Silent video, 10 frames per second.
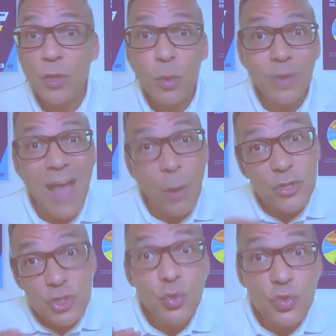We're now at
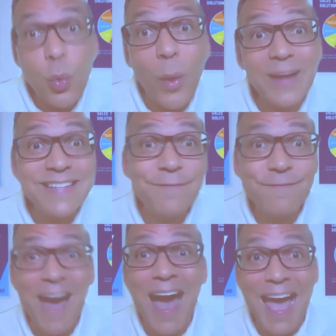2:25
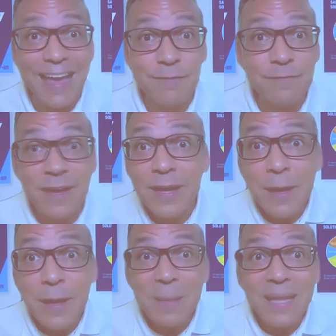
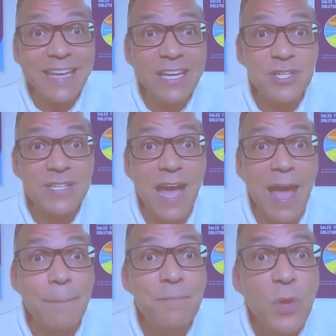Malaysia
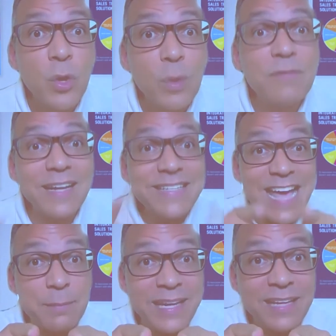time. We've got
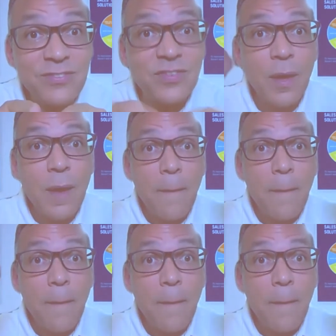10 minutes?